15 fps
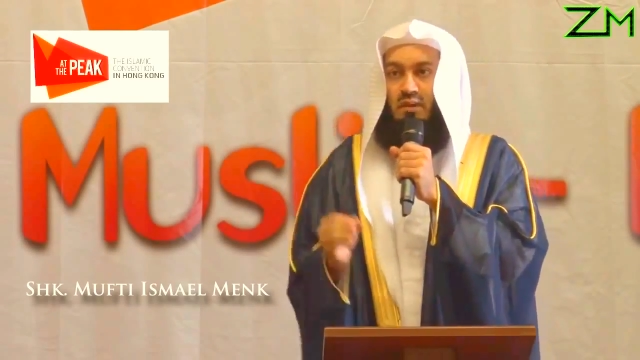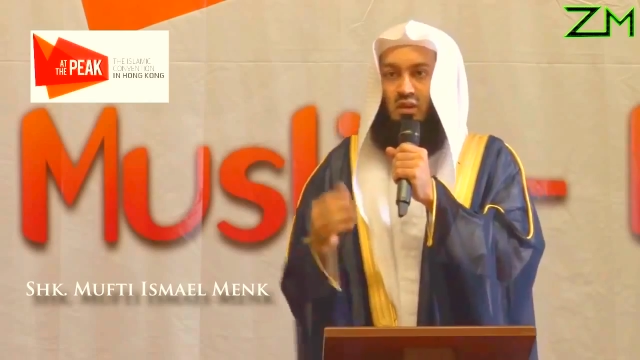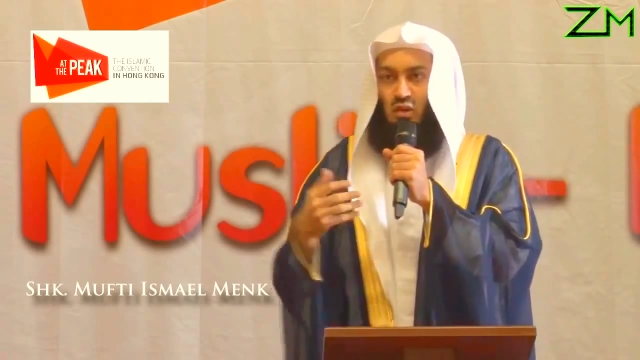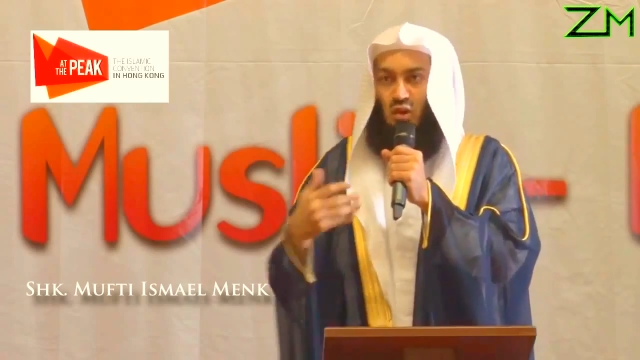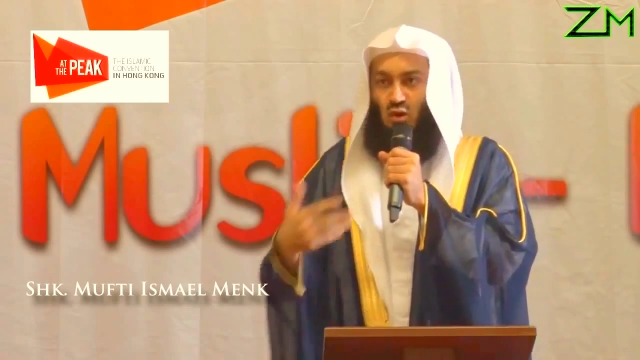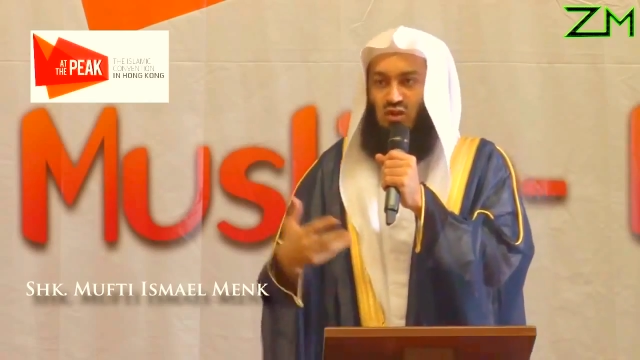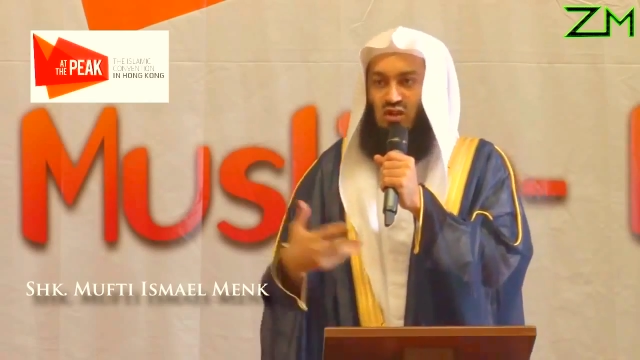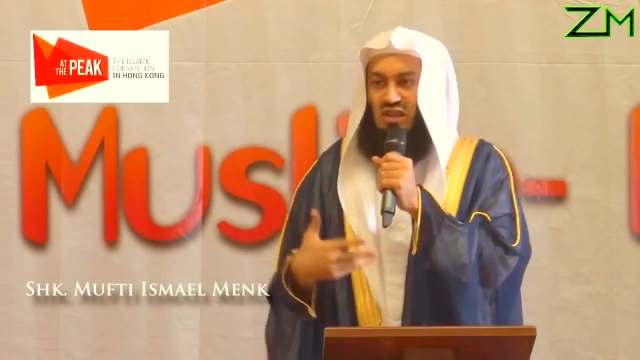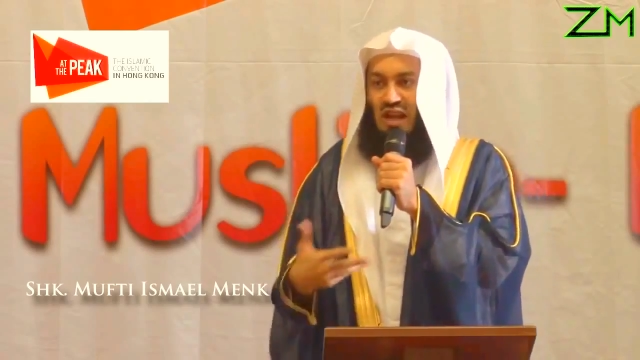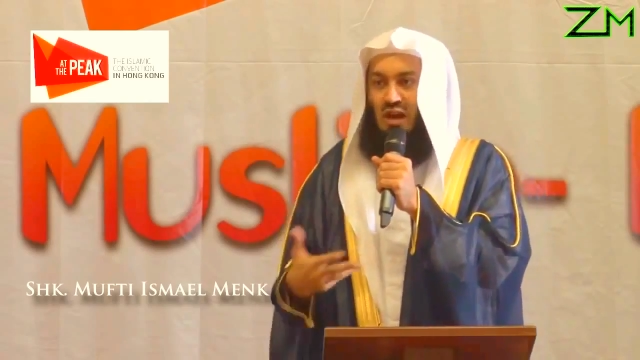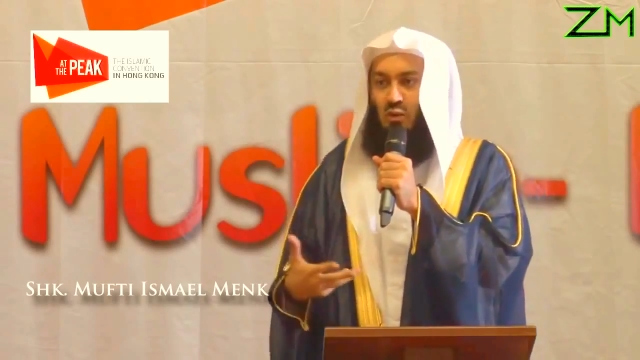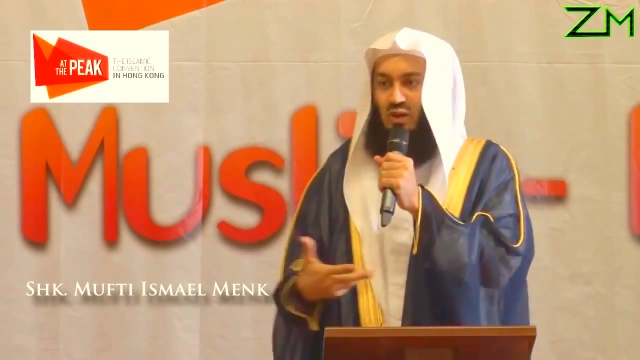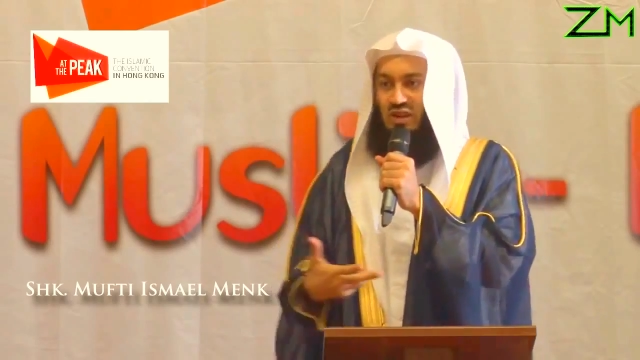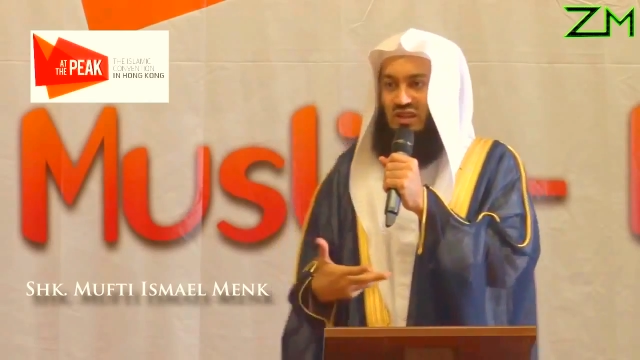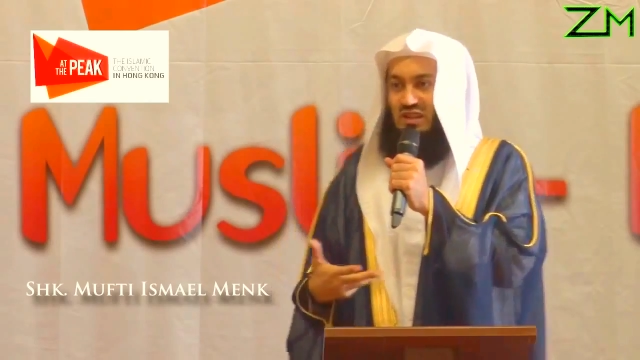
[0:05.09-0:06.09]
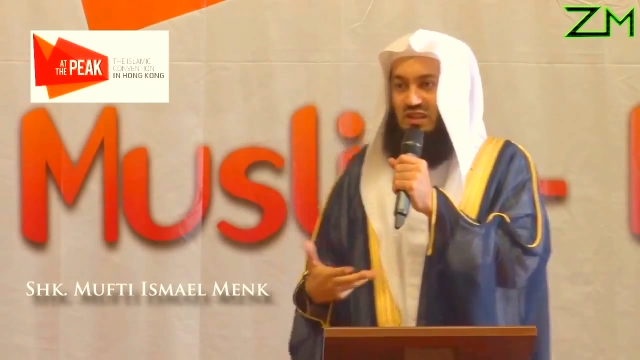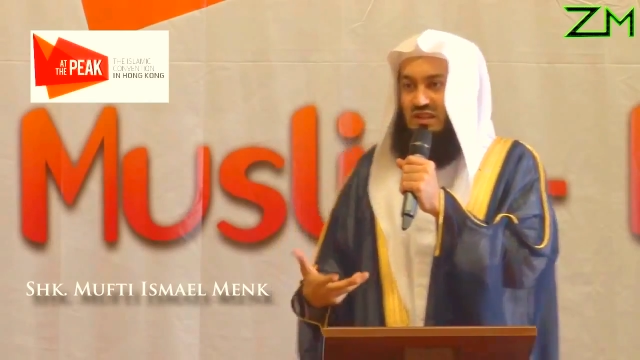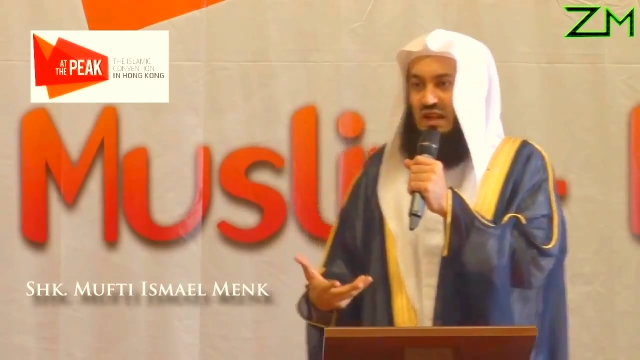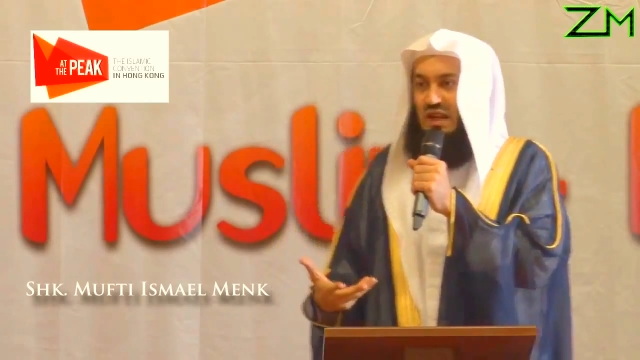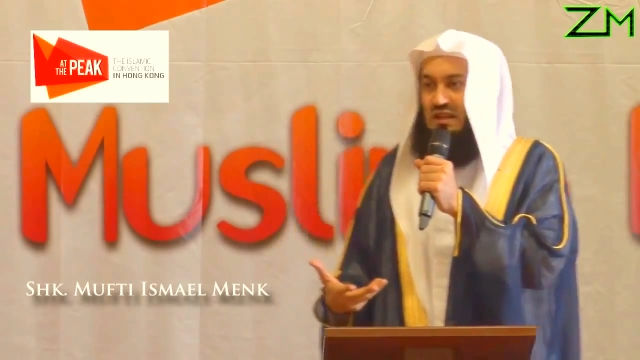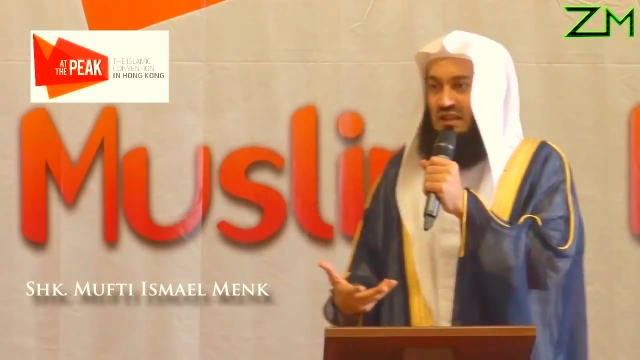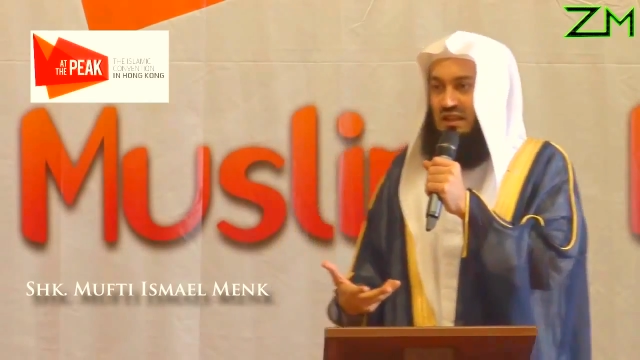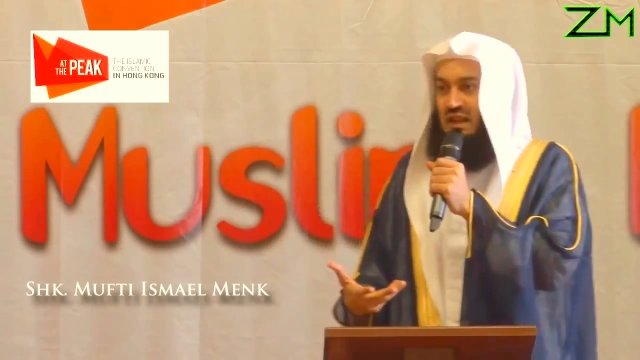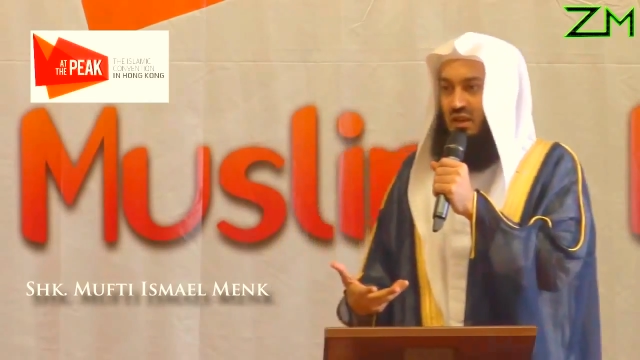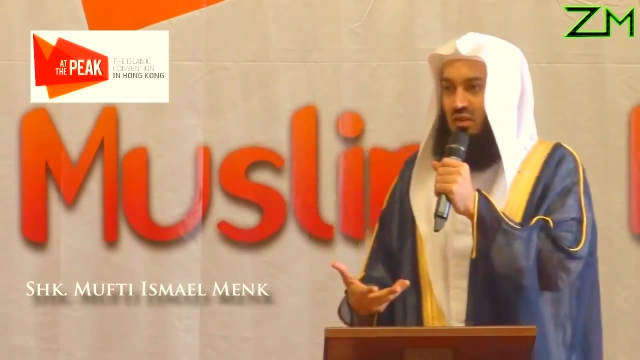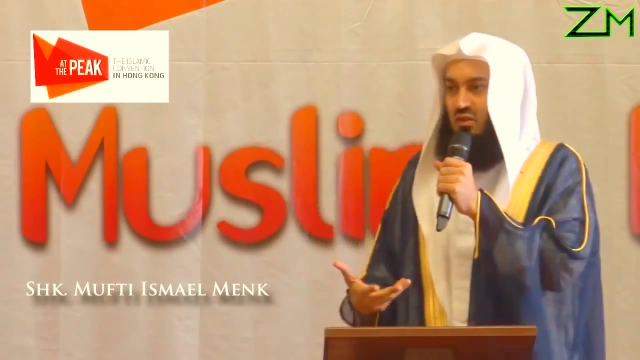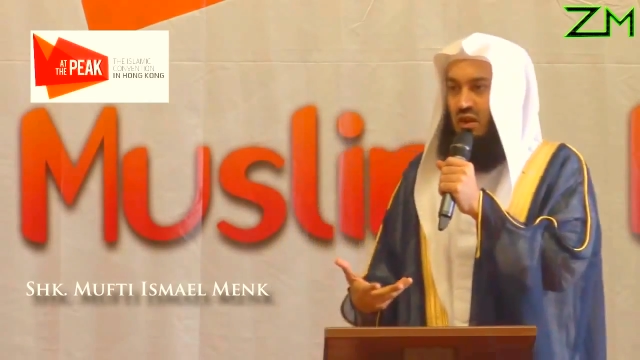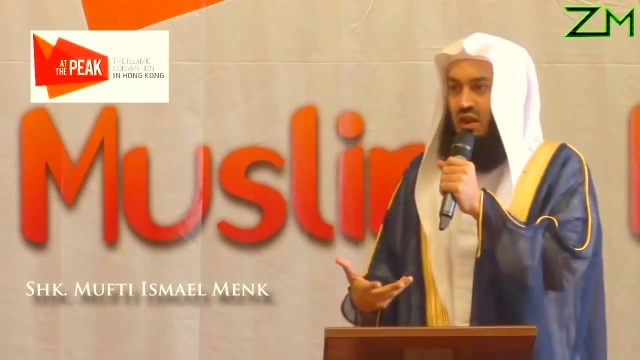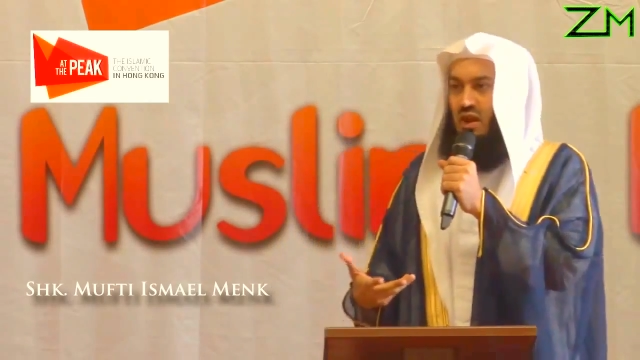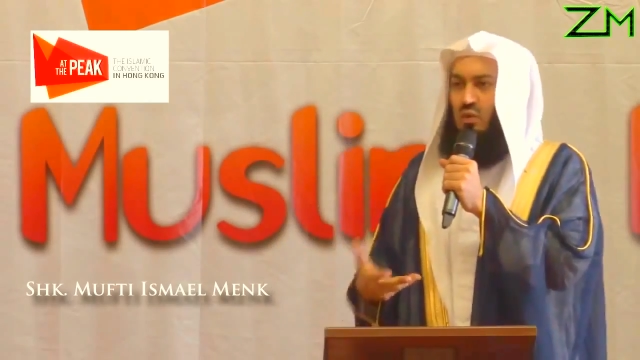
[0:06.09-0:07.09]
You notice how we just started
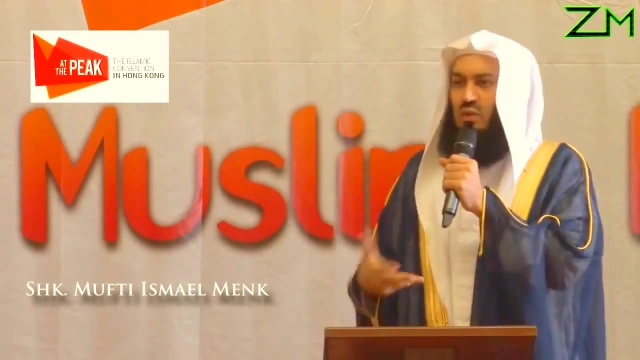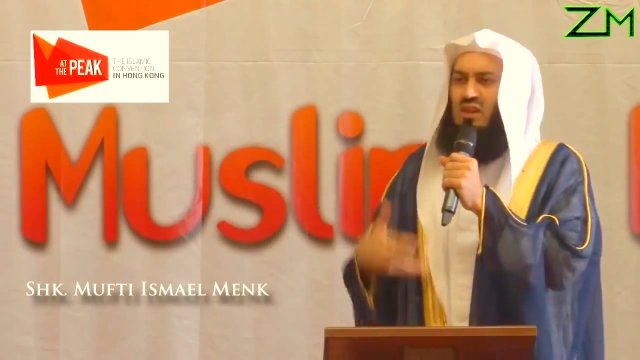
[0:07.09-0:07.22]
now?